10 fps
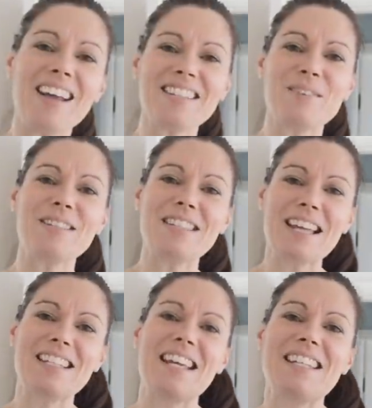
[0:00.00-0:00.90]
Hiya, so it's
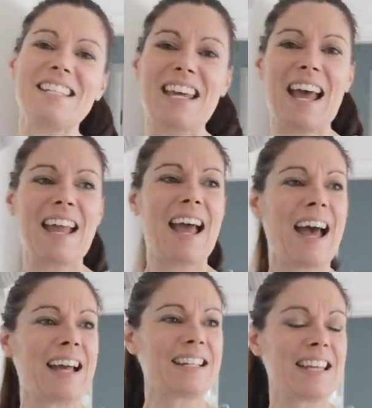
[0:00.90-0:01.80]
Saturday today
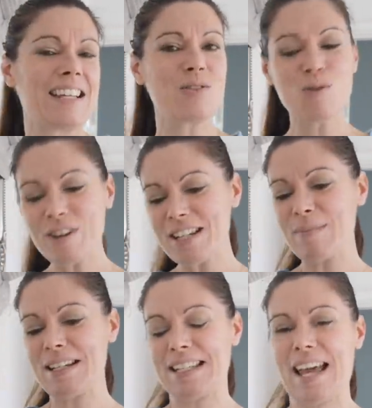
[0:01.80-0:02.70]
and it's already
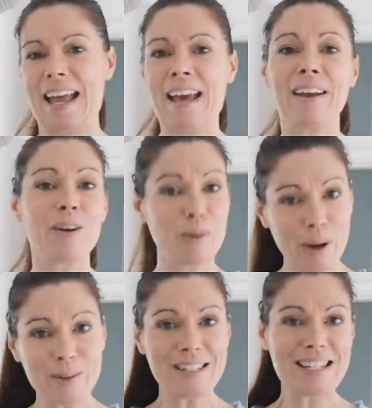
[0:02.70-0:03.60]
midday, and I can
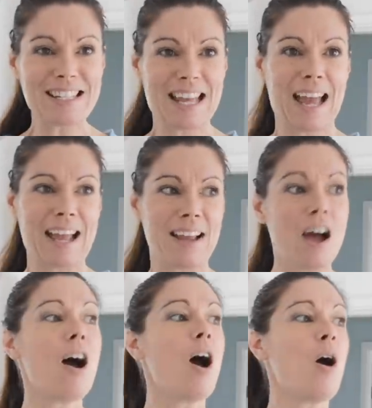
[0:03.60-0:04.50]
quite honestly say
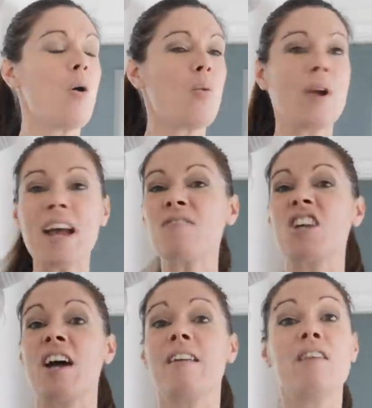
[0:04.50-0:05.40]
we have
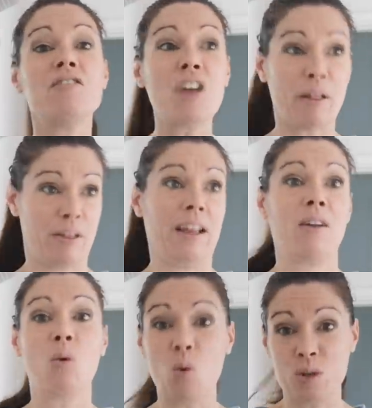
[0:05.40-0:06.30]
done
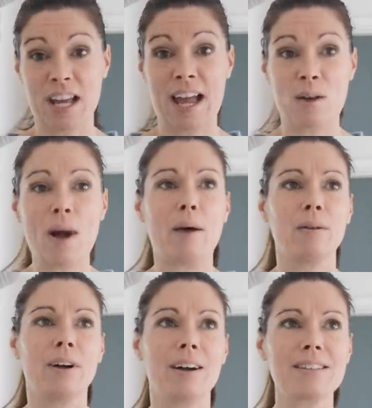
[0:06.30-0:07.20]
nothing all day. Well,
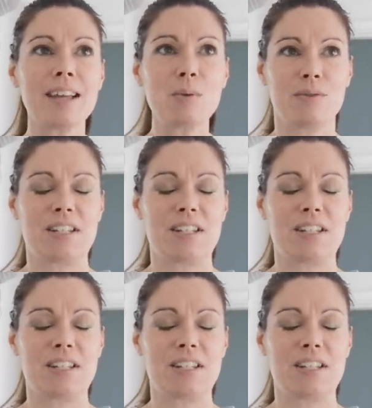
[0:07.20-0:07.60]
I say we've